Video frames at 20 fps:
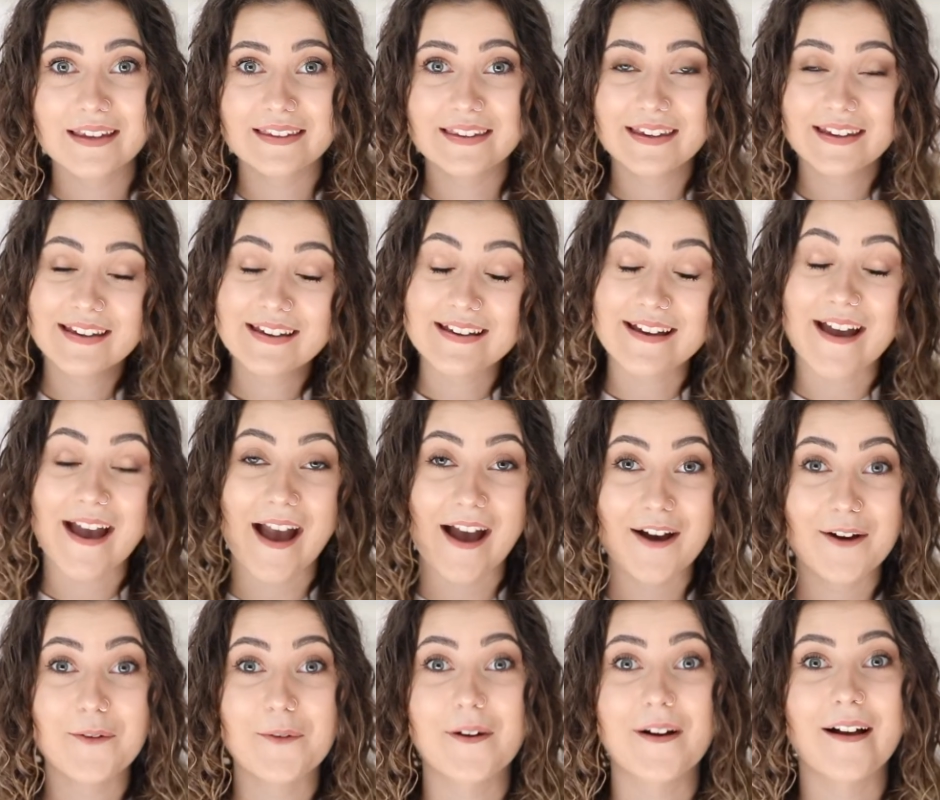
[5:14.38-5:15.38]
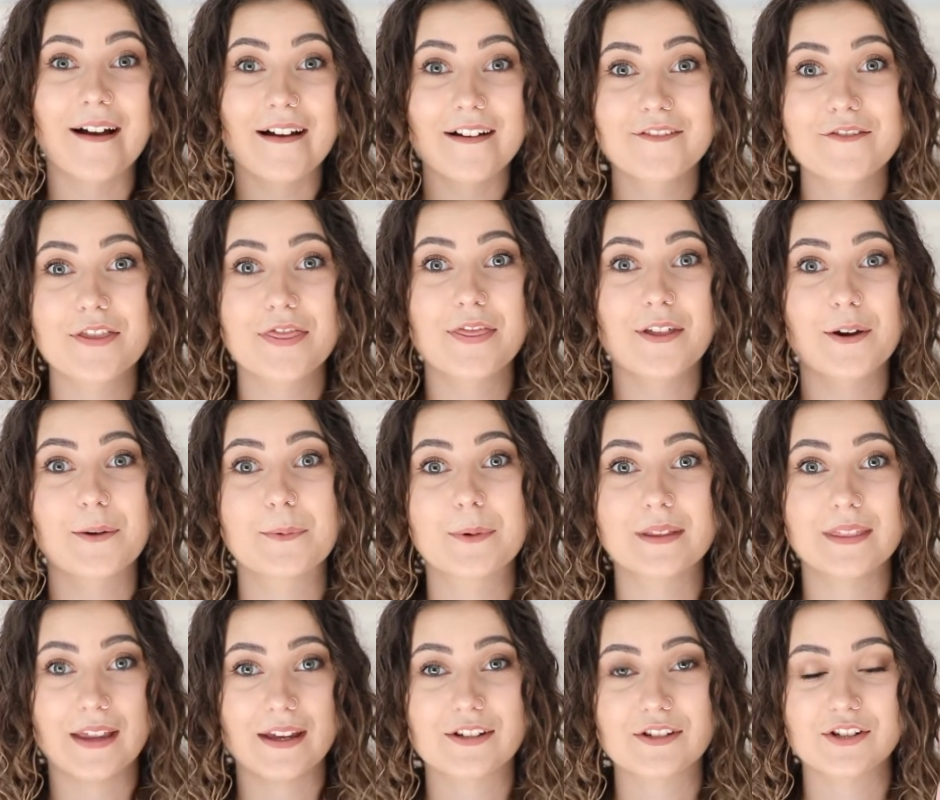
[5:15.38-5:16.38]
get out of the
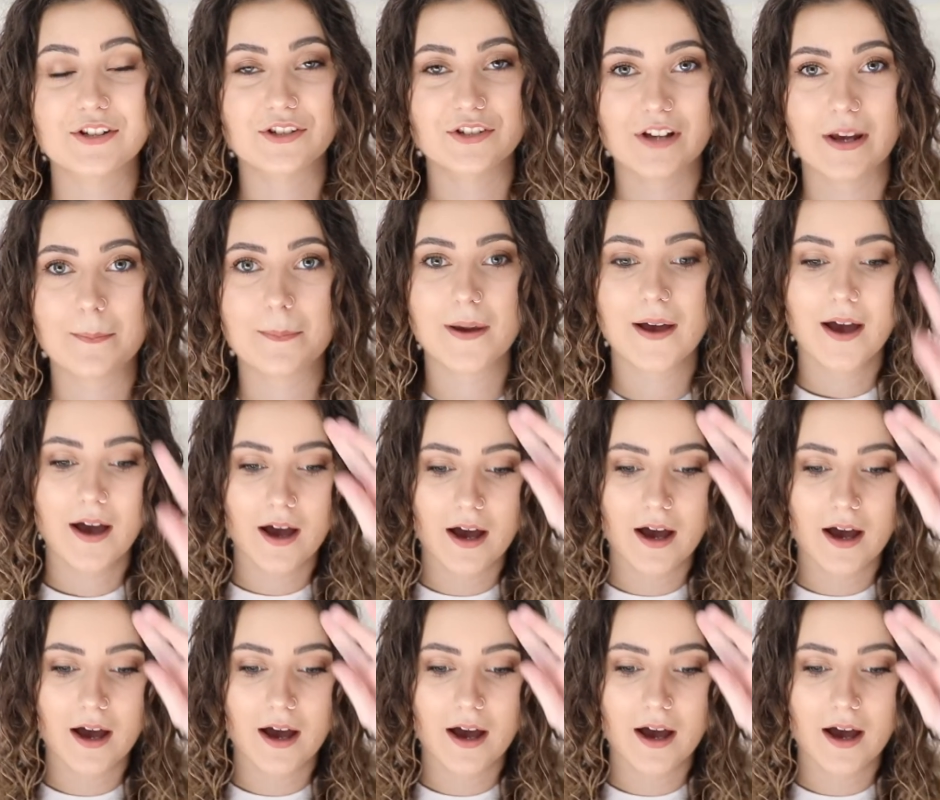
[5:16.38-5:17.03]
relationship.